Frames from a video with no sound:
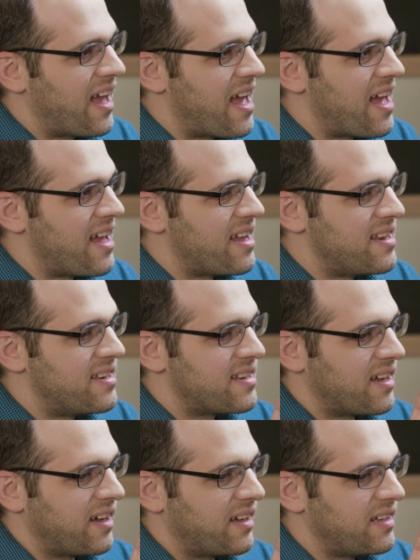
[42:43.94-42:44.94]
and
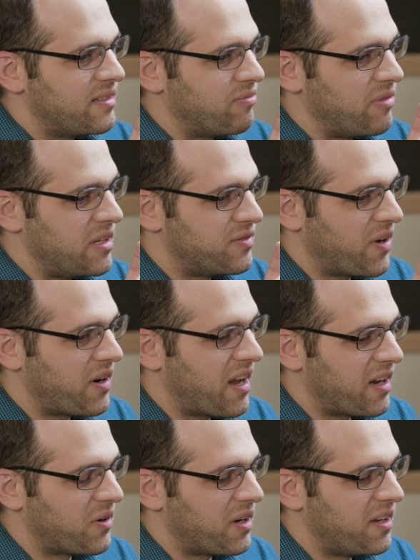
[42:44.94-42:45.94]
he's very
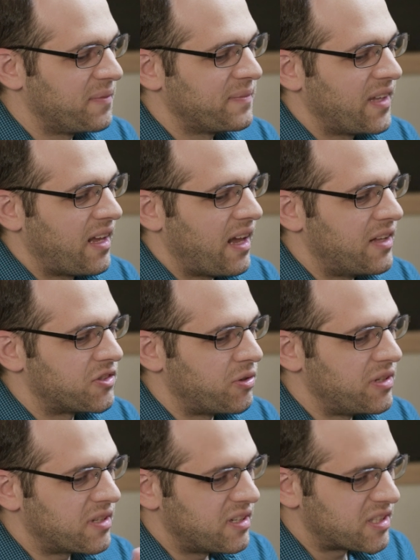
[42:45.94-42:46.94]
angry, and so
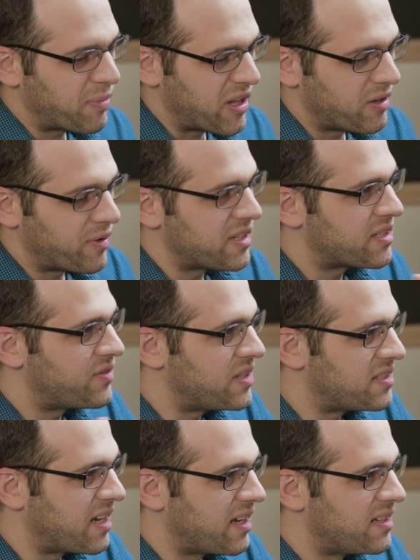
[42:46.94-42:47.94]
he's going to spend the rest of
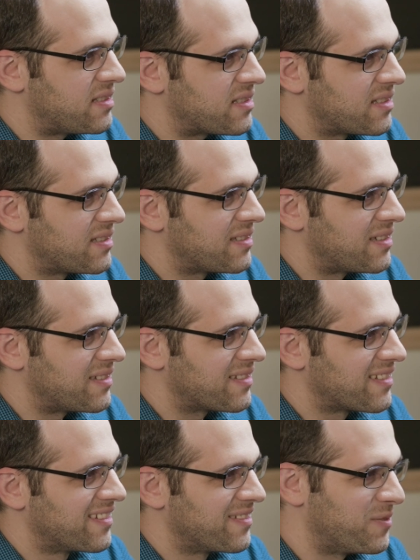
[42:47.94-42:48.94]
his days,
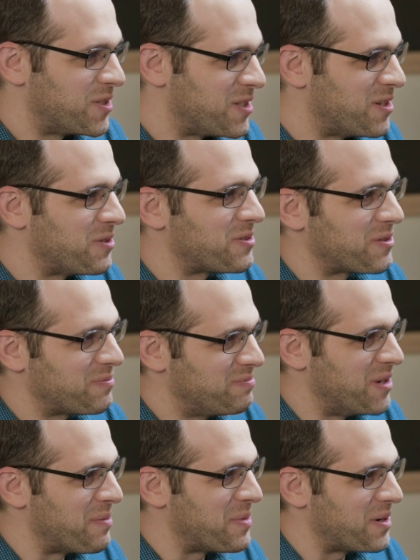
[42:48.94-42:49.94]
which he knows are
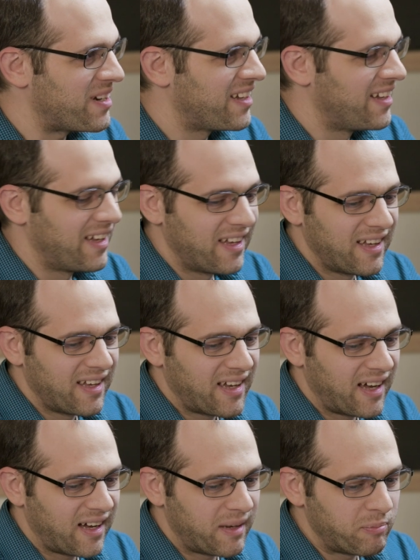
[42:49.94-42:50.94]
numbered,
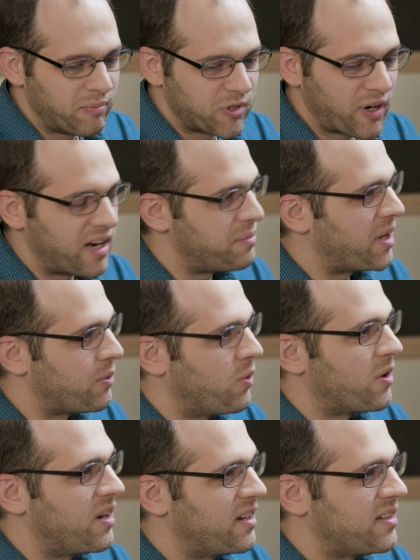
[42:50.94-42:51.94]
trying to make
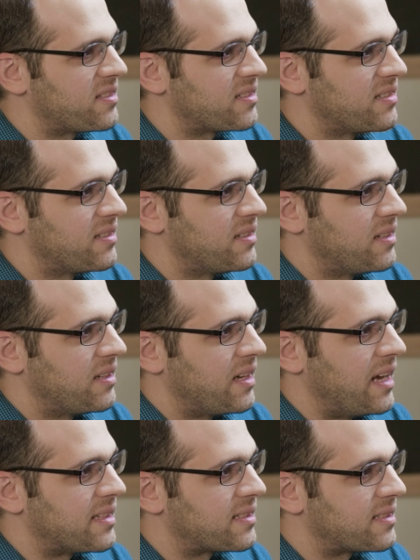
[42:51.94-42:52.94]
war on us.
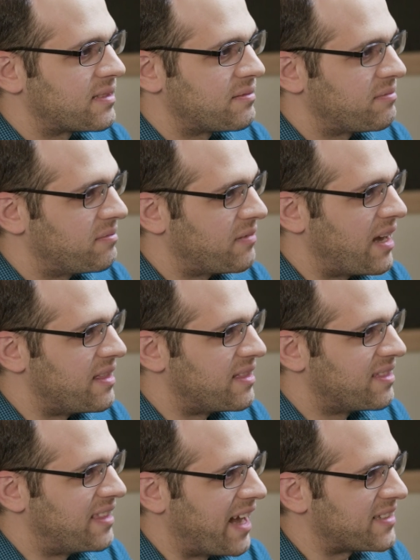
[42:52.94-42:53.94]

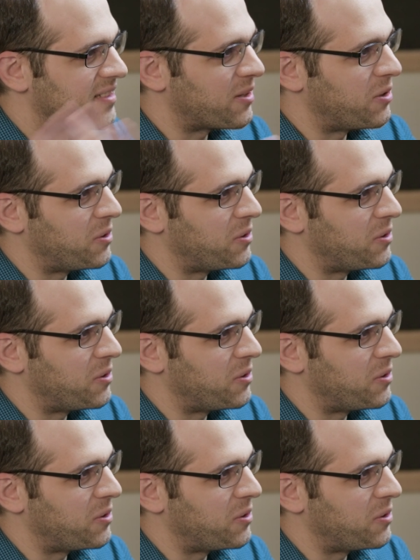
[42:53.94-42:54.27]
And that's